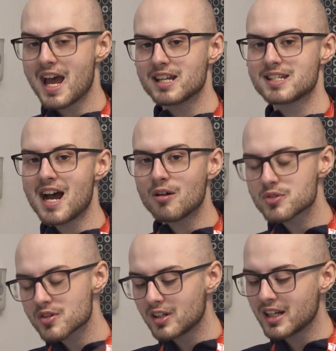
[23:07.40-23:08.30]
to head
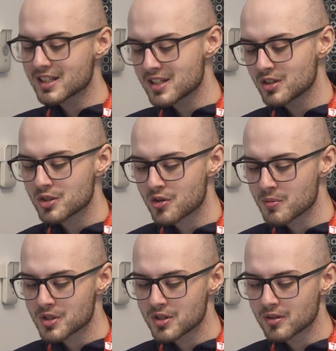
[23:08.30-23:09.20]
down to the links in the
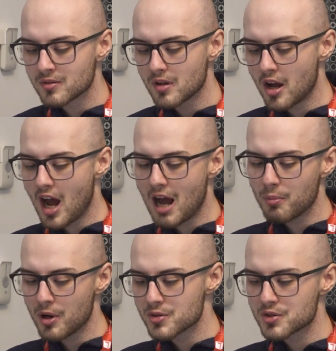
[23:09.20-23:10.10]
description.
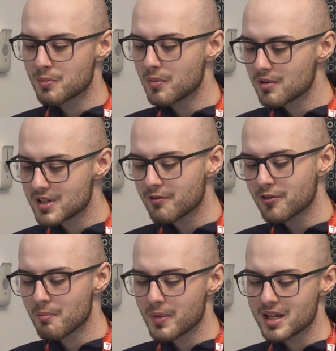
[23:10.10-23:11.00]
I'll post some
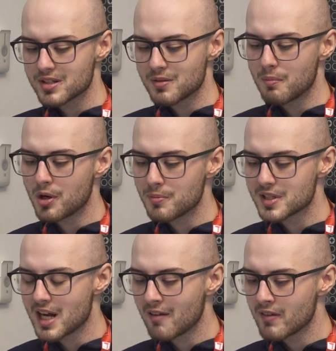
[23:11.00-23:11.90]
different bits and
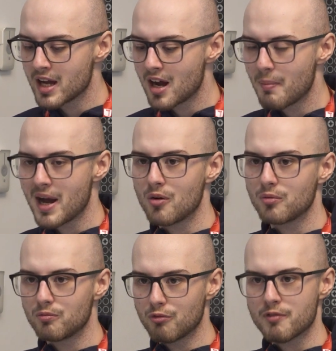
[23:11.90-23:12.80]
bobs down there
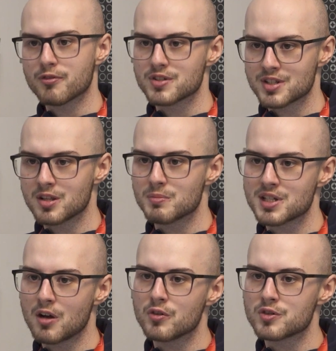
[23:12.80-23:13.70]
about referencing
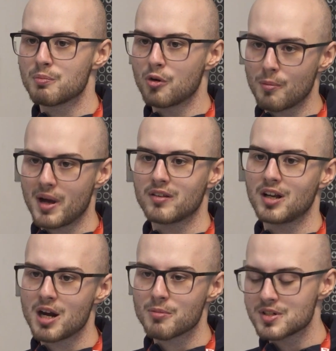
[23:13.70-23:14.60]
themselves and more about
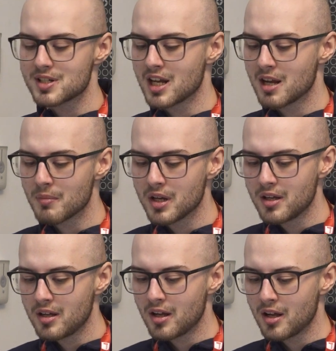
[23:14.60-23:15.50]
the libraries team.
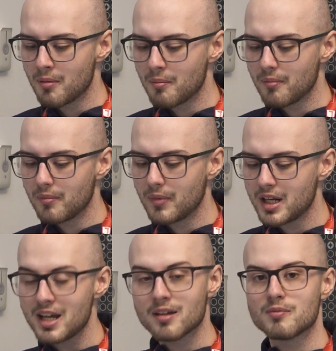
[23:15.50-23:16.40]
And
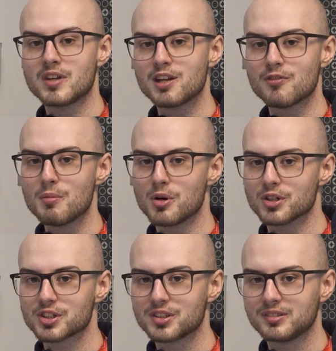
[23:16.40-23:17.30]
yeah, thank you very
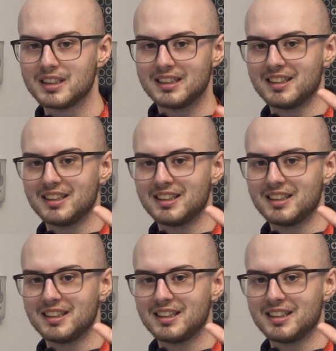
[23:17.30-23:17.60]
much.